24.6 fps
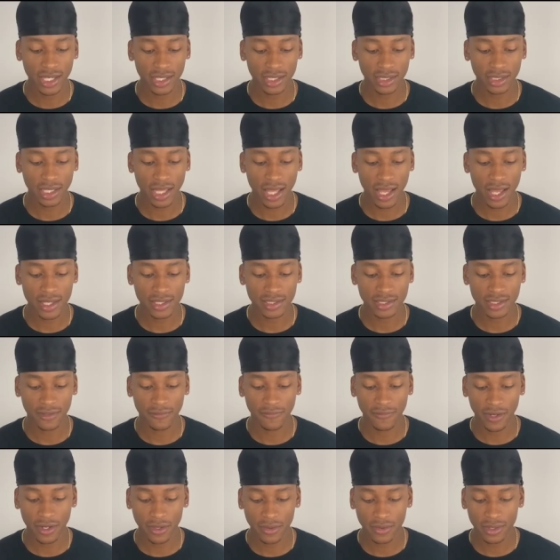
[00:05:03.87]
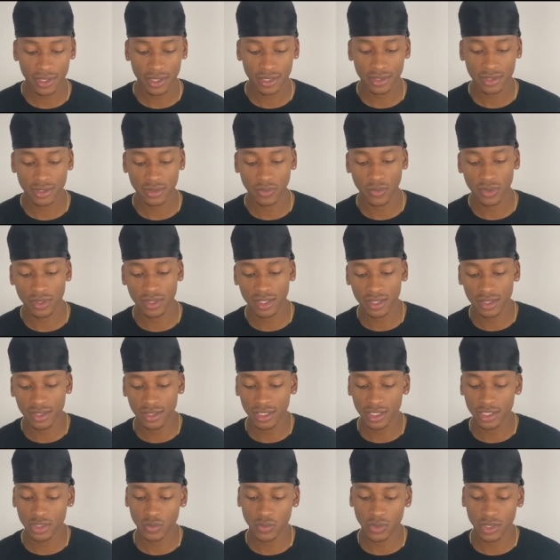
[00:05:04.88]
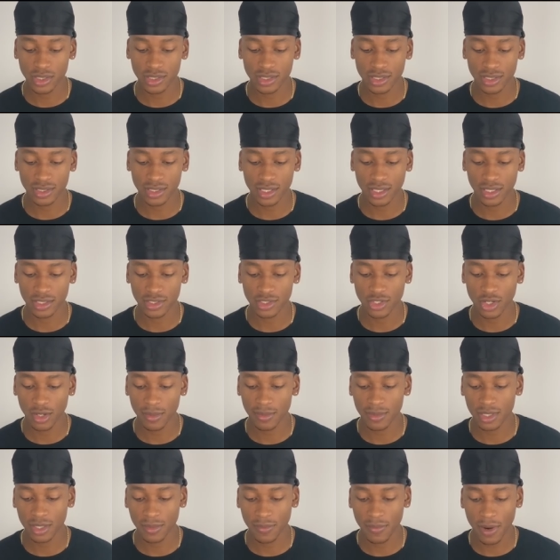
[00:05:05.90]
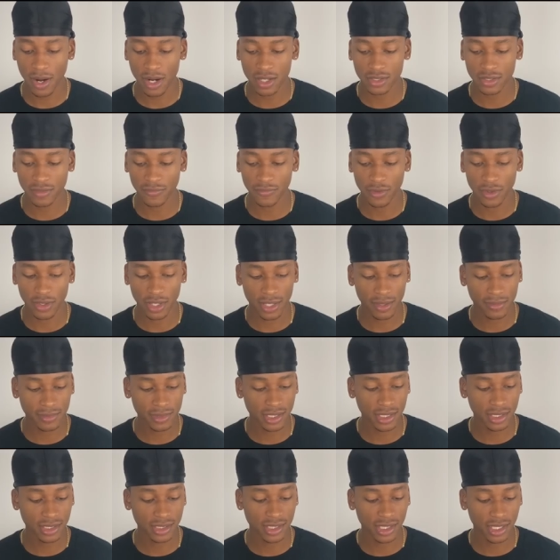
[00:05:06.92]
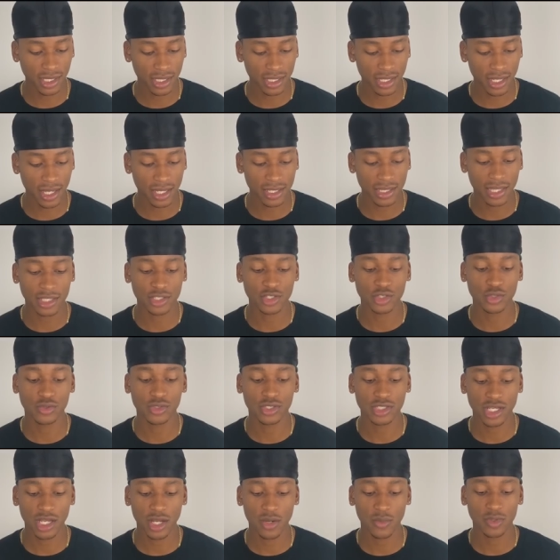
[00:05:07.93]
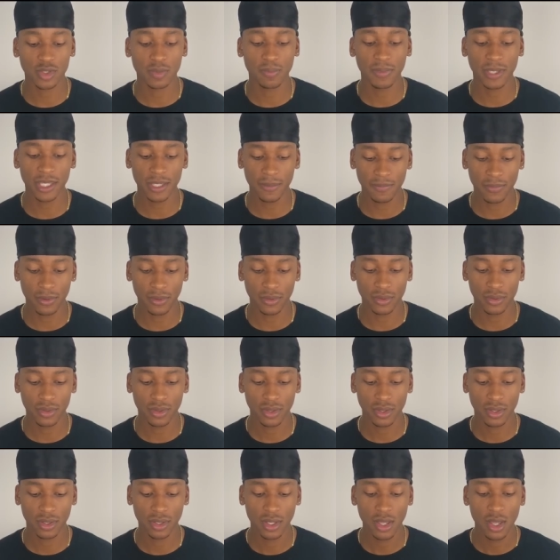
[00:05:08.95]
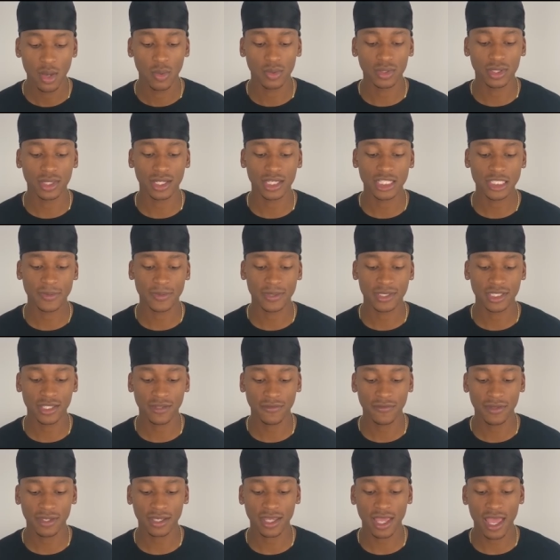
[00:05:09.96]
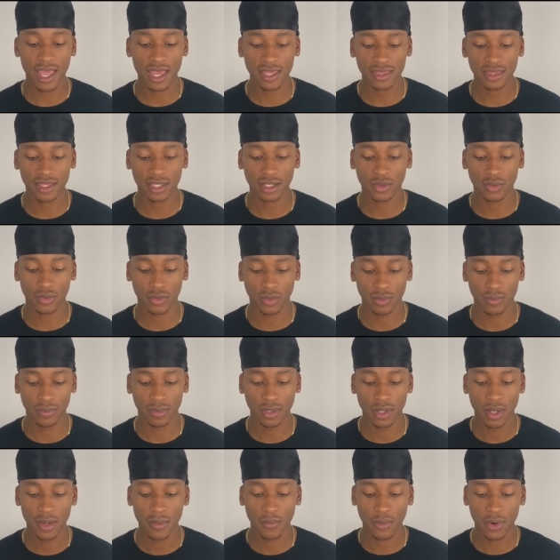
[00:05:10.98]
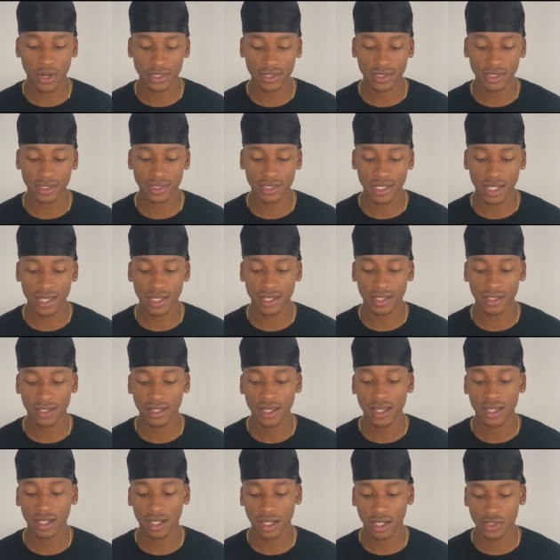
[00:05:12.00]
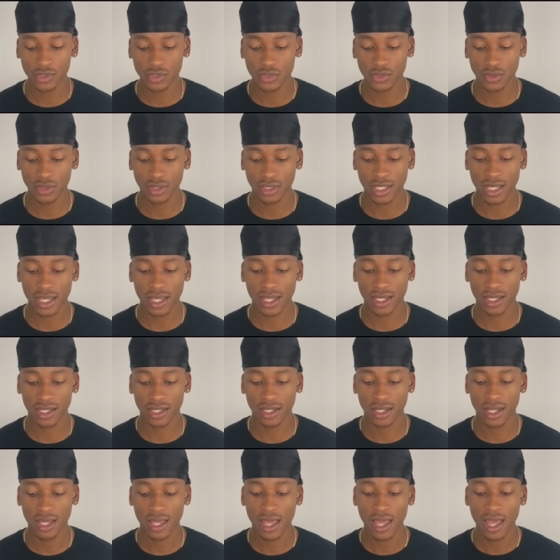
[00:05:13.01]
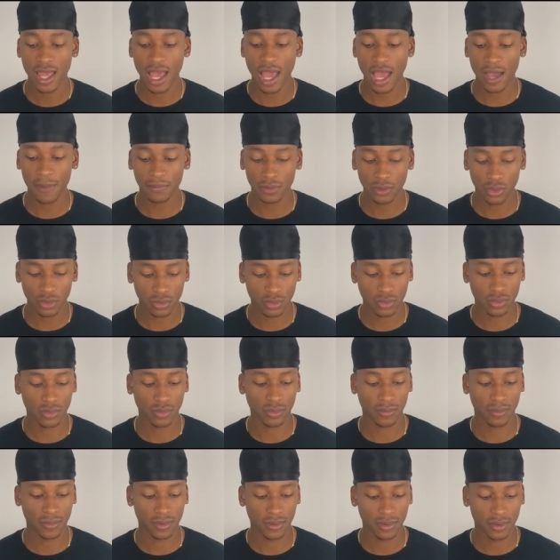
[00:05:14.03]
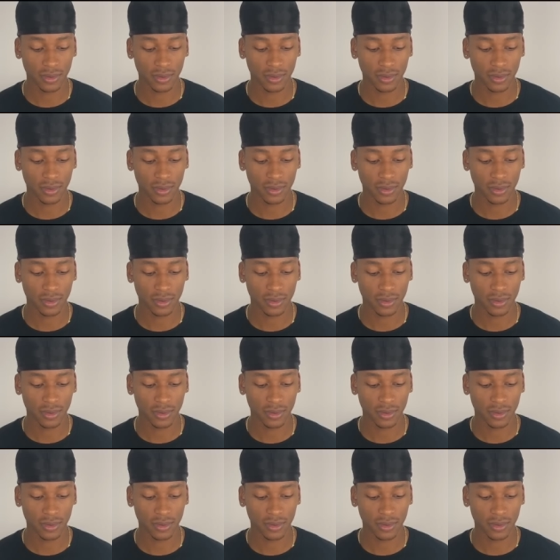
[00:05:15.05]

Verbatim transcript: analyze the variants within these regions to determine the parts of your mtDNA that you share with people within a specific ethnic group, present day, country, and haplogroup.